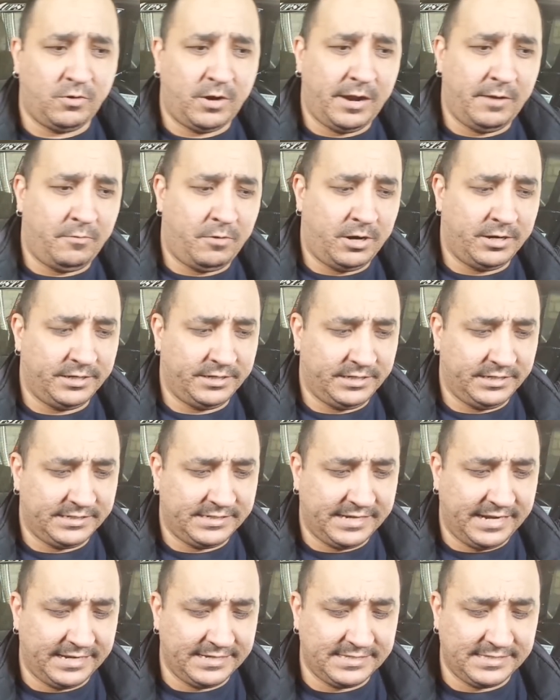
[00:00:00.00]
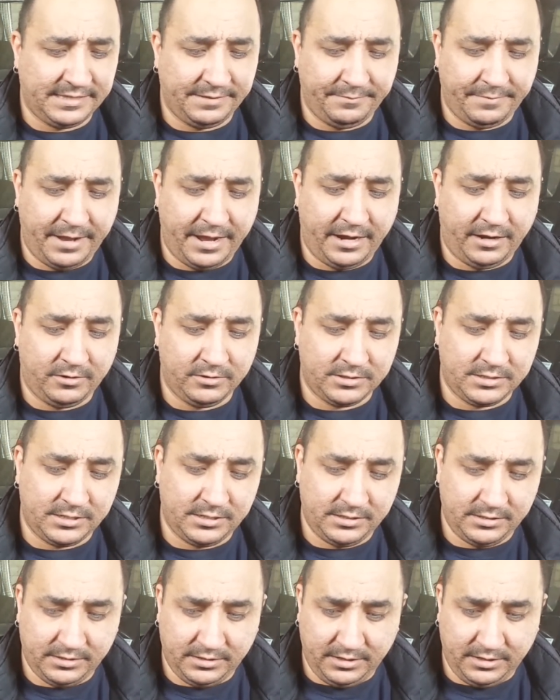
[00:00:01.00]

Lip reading: why I wanted to test them out,